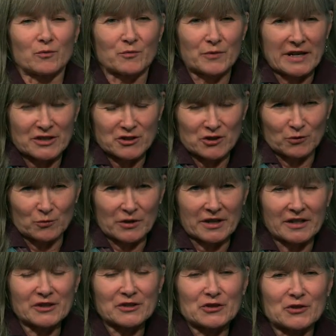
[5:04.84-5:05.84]
Rachel, we're
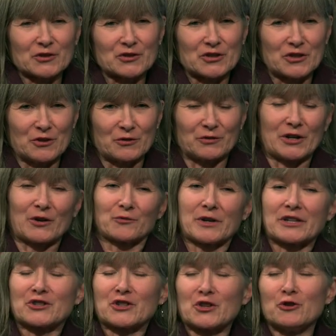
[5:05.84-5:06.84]
going to turn to you. Now,
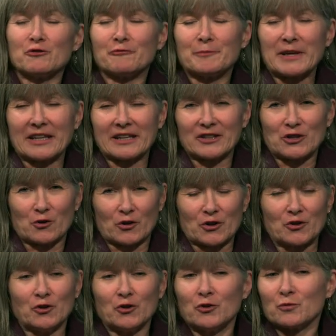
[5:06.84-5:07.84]
Rachel, you've been in your
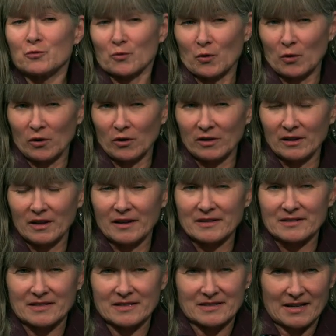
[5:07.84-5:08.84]
new role
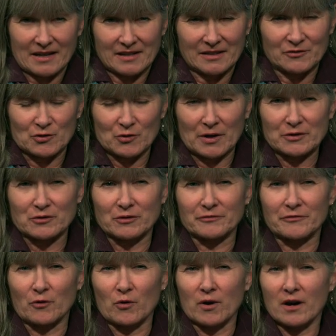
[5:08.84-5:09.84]
as Executive Director
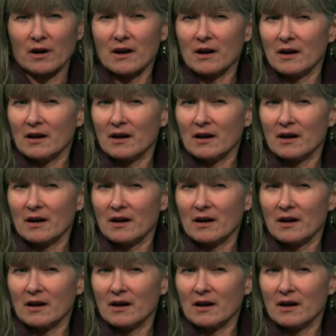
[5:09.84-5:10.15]
for